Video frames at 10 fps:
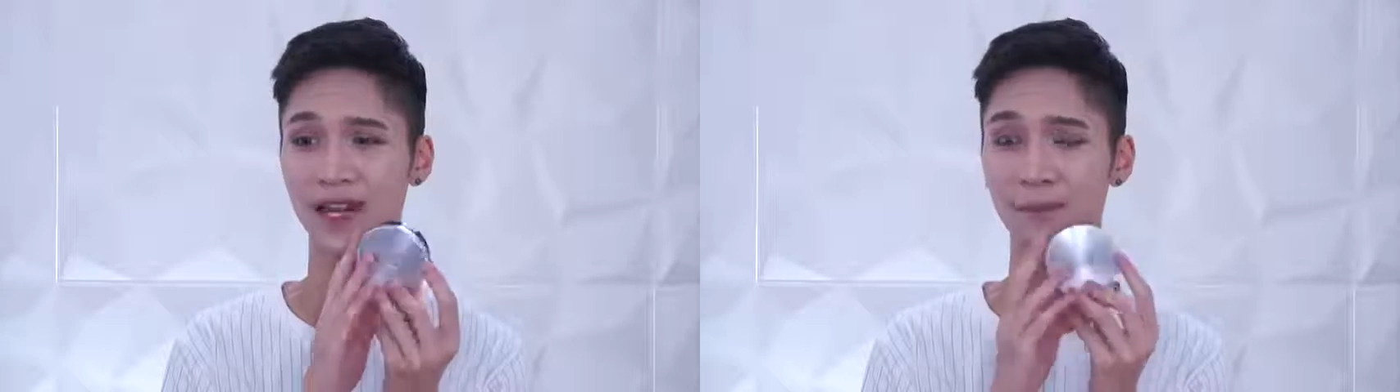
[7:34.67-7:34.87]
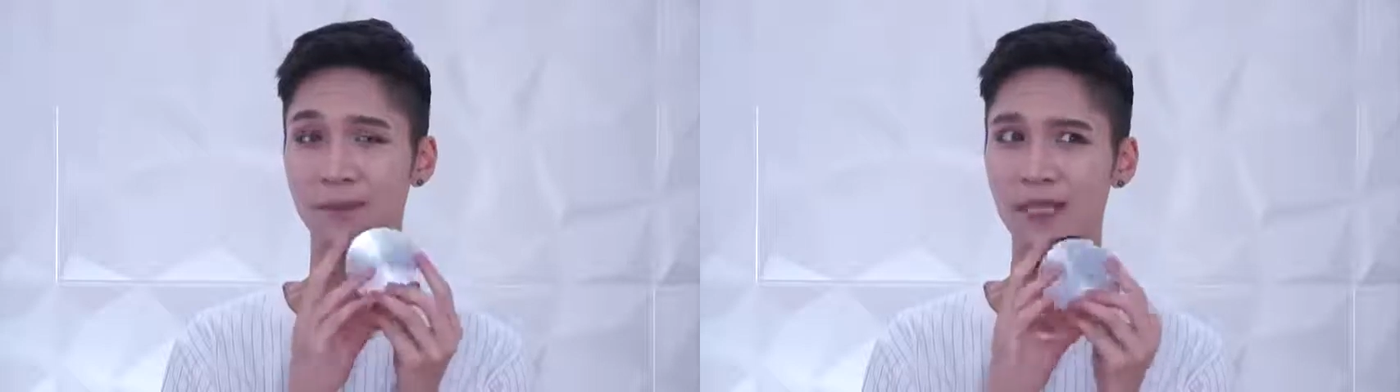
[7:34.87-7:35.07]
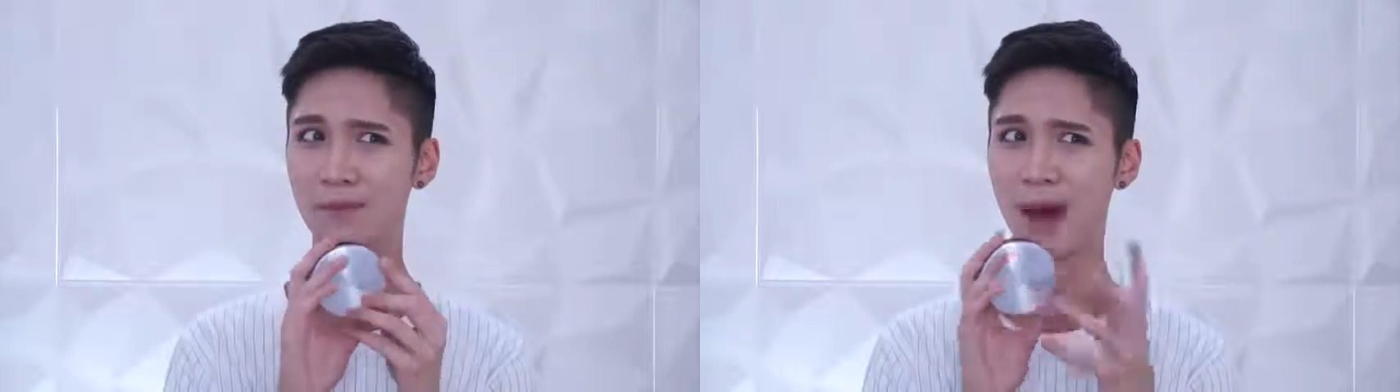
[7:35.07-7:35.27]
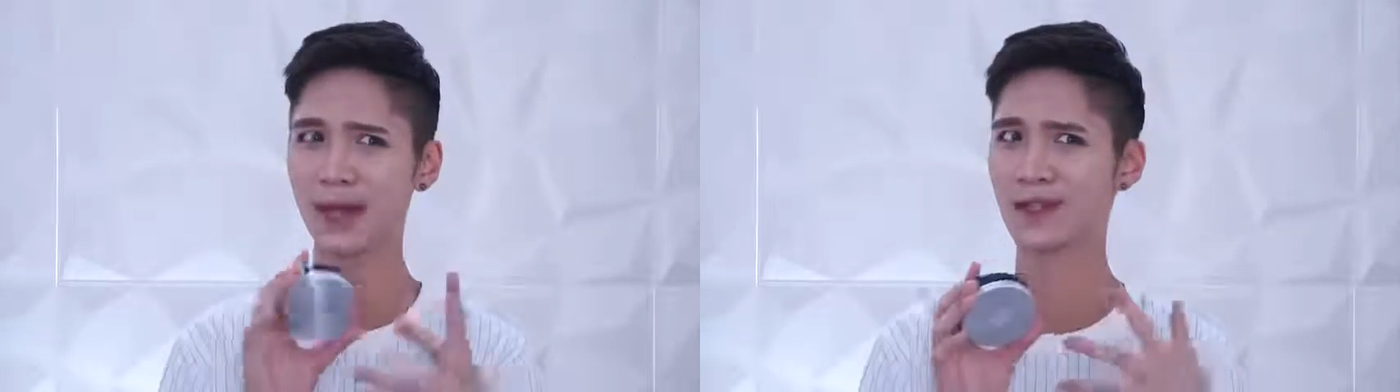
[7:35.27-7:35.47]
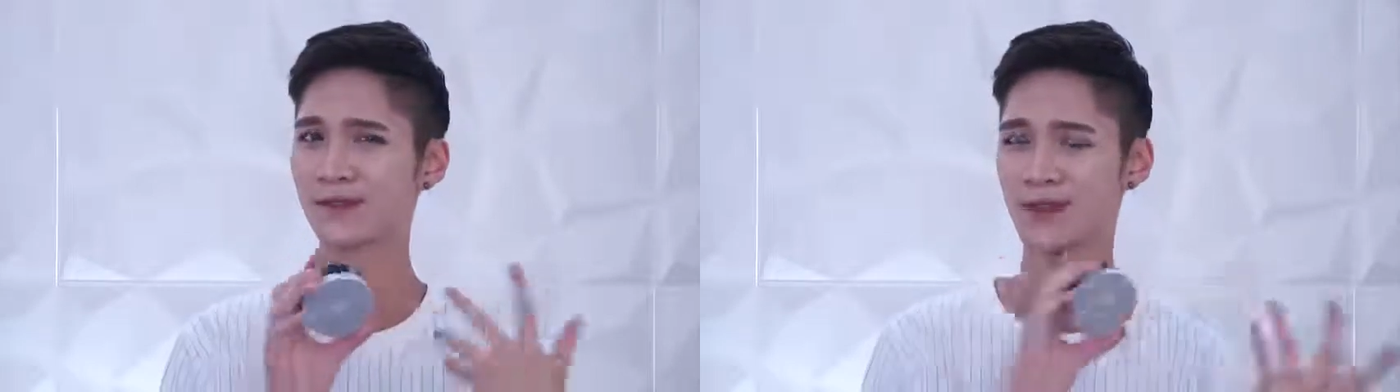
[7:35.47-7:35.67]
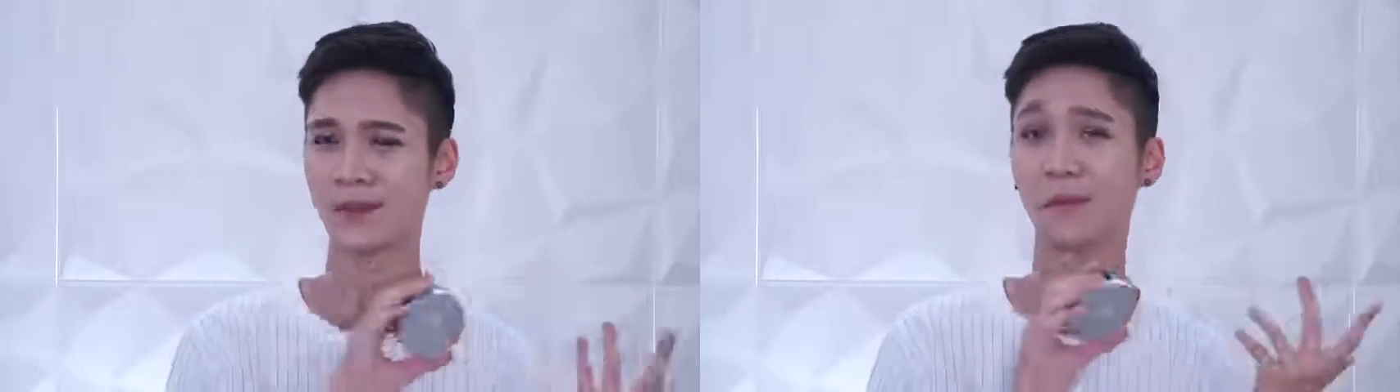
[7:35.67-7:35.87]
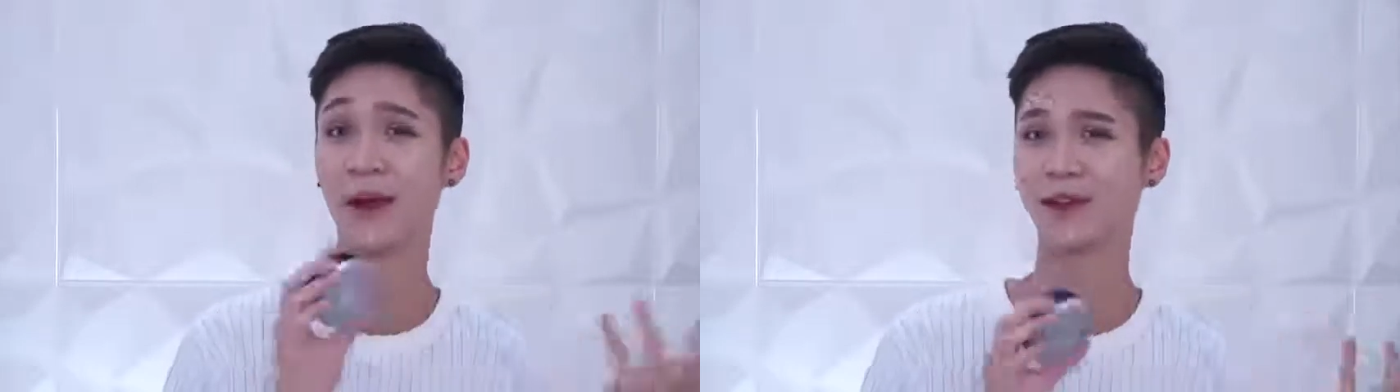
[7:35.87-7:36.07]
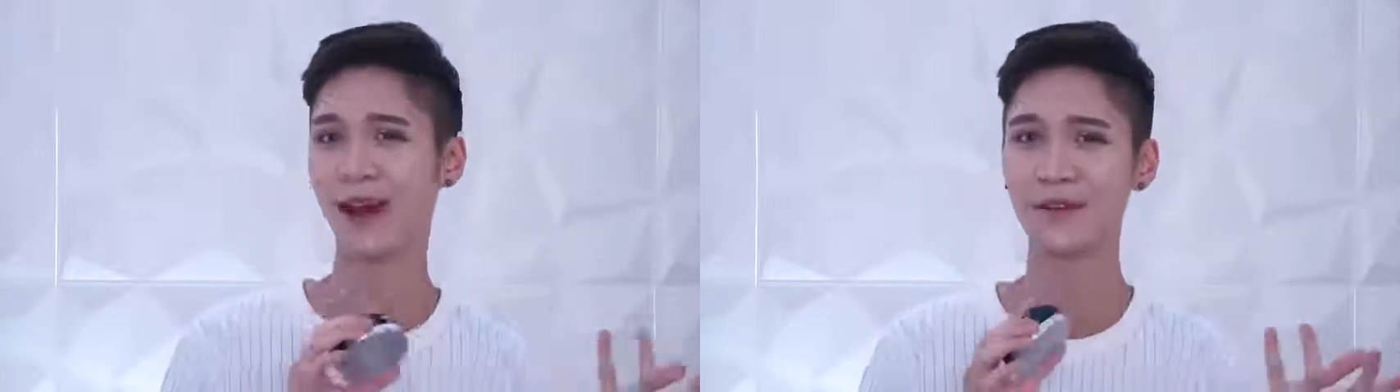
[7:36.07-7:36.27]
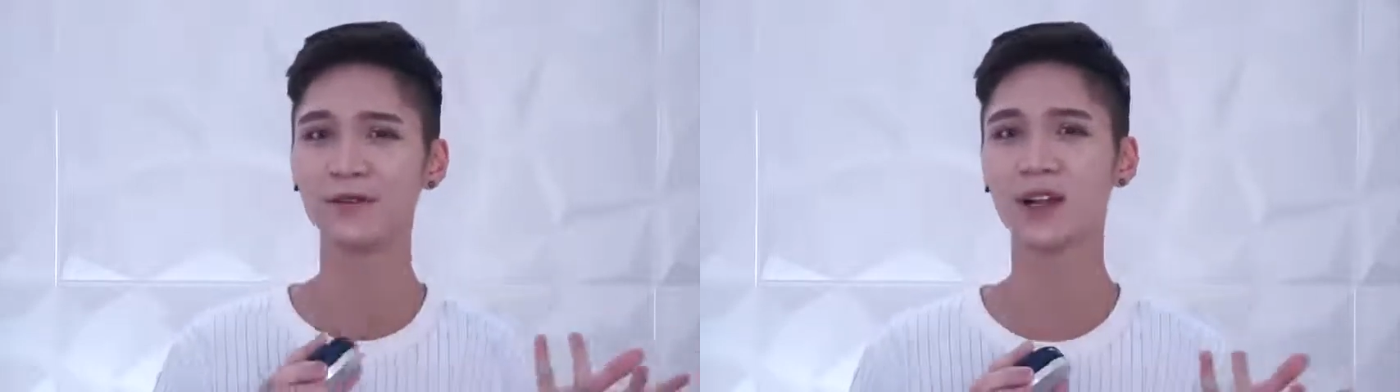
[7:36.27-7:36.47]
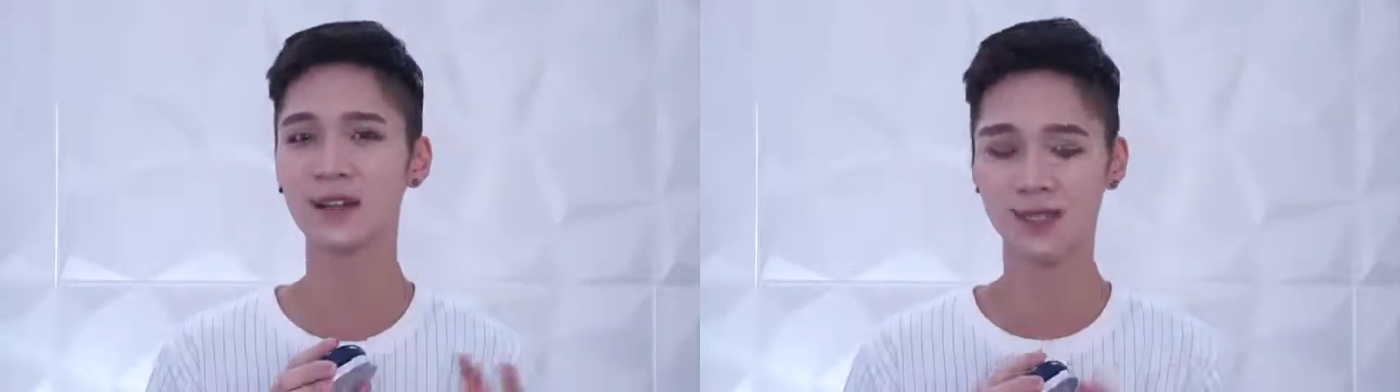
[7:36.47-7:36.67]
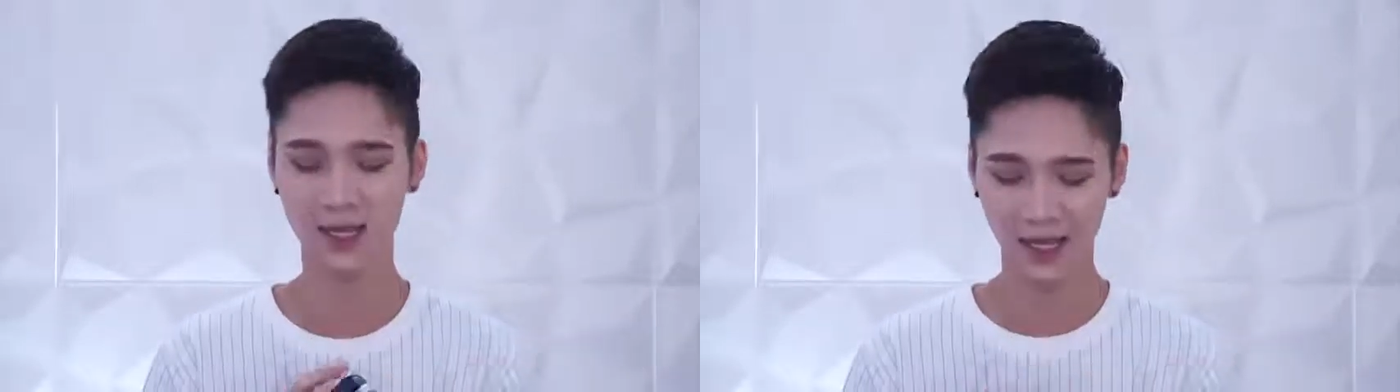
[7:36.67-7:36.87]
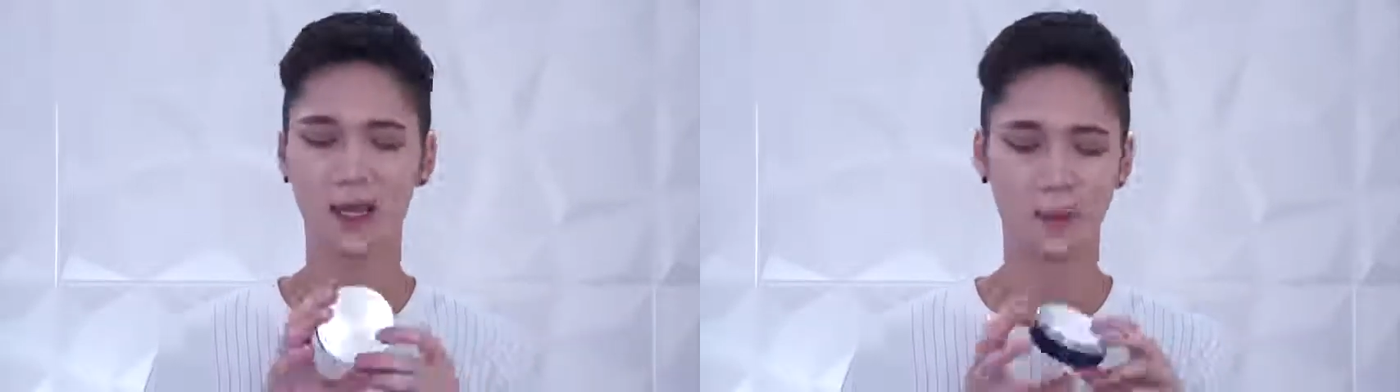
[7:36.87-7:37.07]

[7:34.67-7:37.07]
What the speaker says: and I did buy this for some of my guy friends.